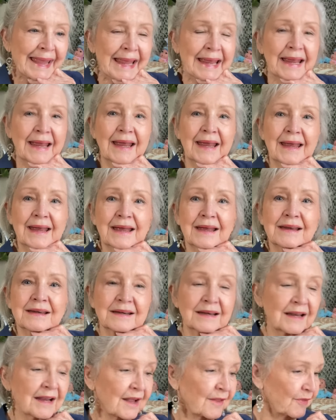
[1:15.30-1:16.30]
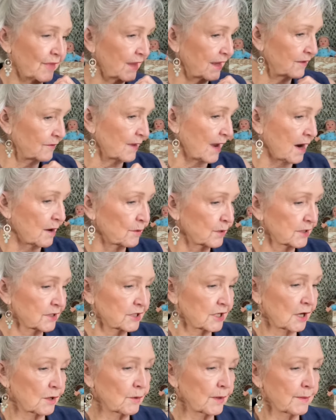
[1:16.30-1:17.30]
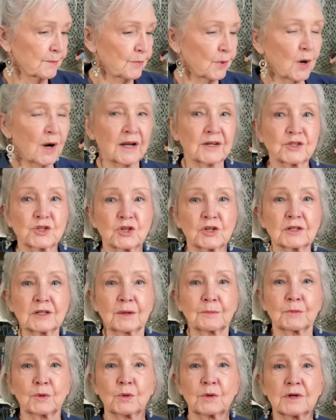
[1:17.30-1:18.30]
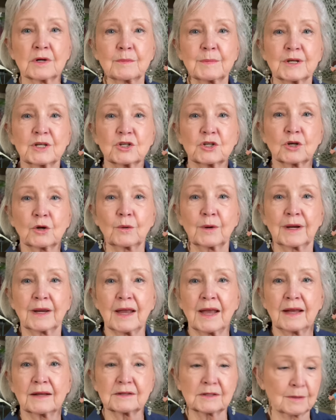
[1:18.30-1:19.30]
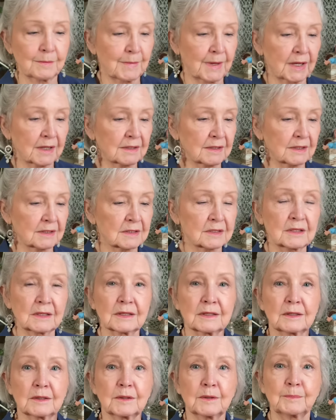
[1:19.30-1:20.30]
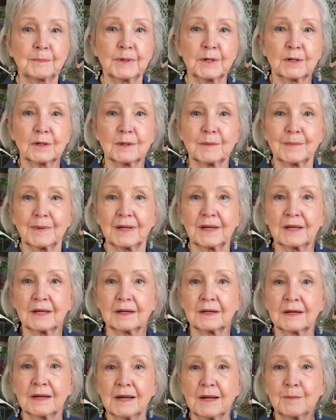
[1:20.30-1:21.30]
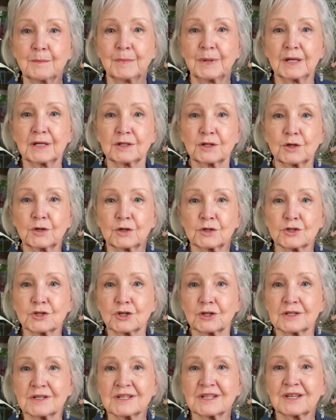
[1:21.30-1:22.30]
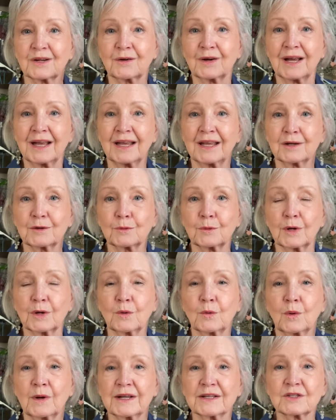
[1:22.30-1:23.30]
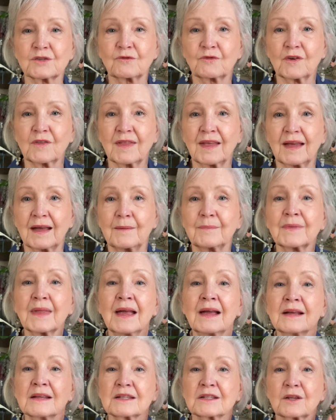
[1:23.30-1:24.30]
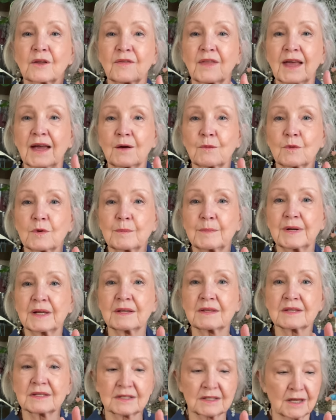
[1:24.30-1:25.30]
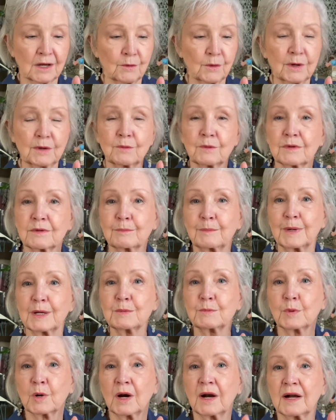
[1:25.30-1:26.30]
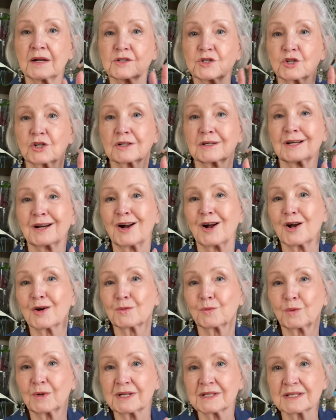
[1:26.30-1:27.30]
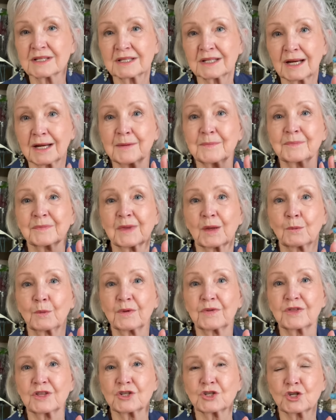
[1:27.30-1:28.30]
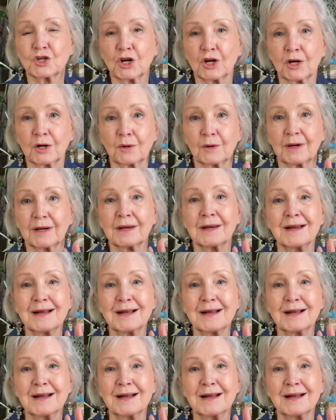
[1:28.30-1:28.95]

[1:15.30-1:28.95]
And then our sewing project, I'm going to be showing how to make this little pyramid pin cushion. So I had a request for that. So that will be the Sewing with Me project on Wednesday with the cherry,